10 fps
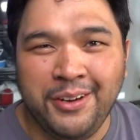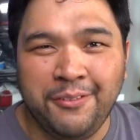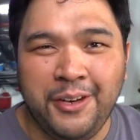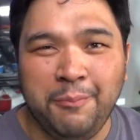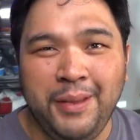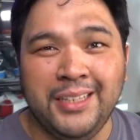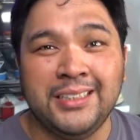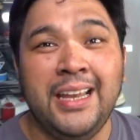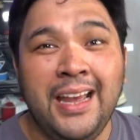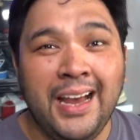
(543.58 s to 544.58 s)
here in the
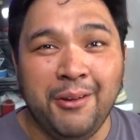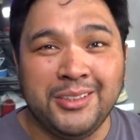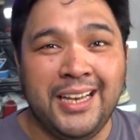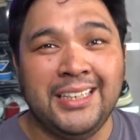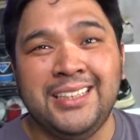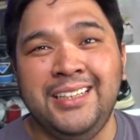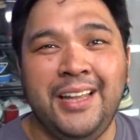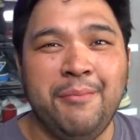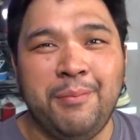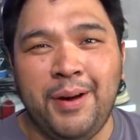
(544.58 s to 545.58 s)
Philippines. I was
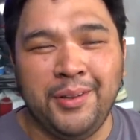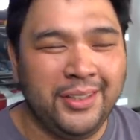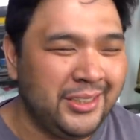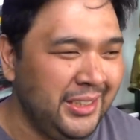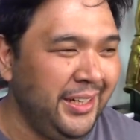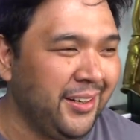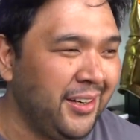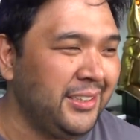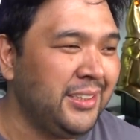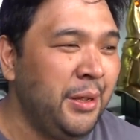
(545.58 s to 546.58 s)
asking them about their
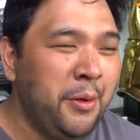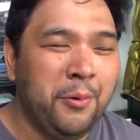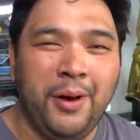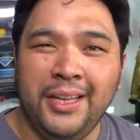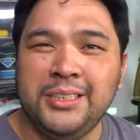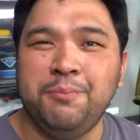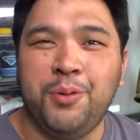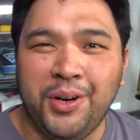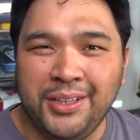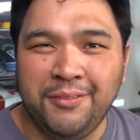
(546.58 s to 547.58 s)
sneakers, why it's
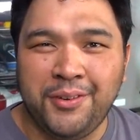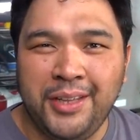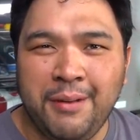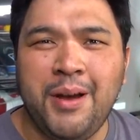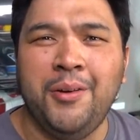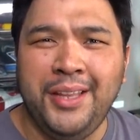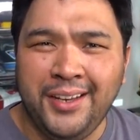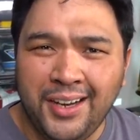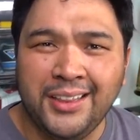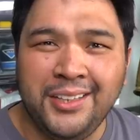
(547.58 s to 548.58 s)
important for them, how
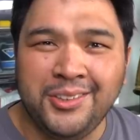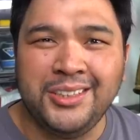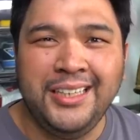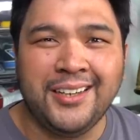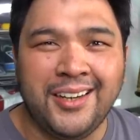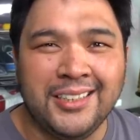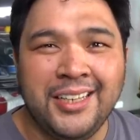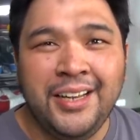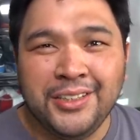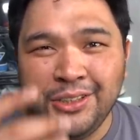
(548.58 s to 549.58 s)
they got into
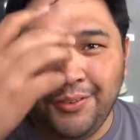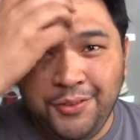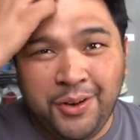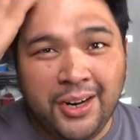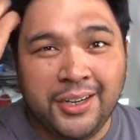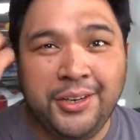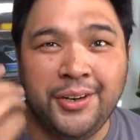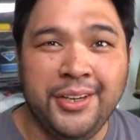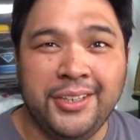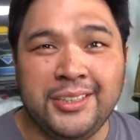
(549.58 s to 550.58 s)
sneakers. So if you are
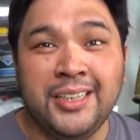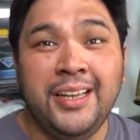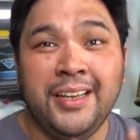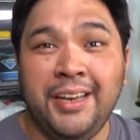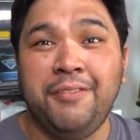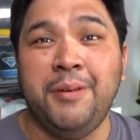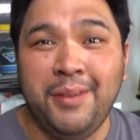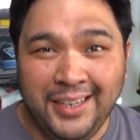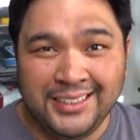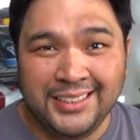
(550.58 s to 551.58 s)
curious, give
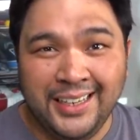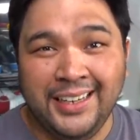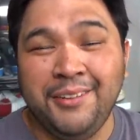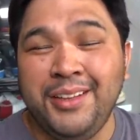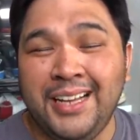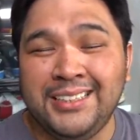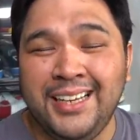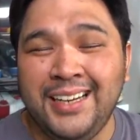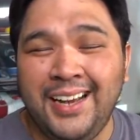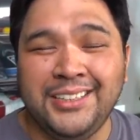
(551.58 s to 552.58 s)
them a listen. And with that
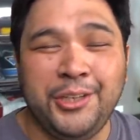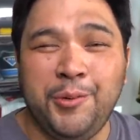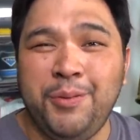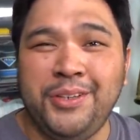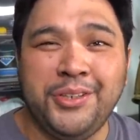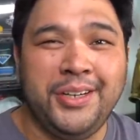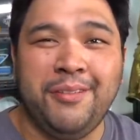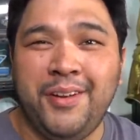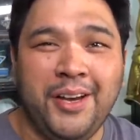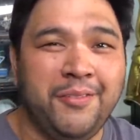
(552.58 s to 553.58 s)
said, guys, I hope you enjoyed
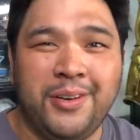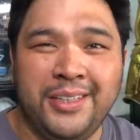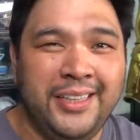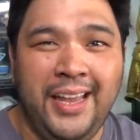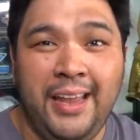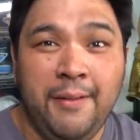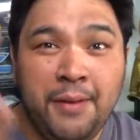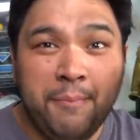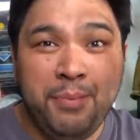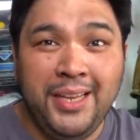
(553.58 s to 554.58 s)
our vlog for today.
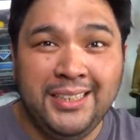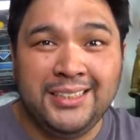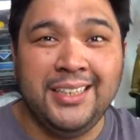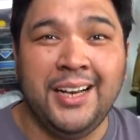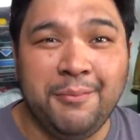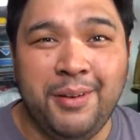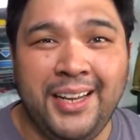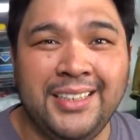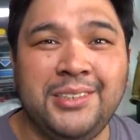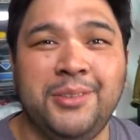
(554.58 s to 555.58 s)
Peace, God
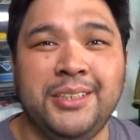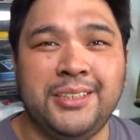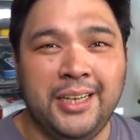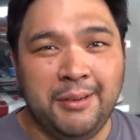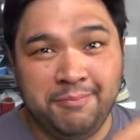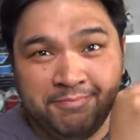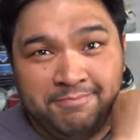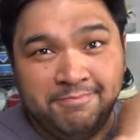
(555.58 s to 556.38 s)
bless, what's up?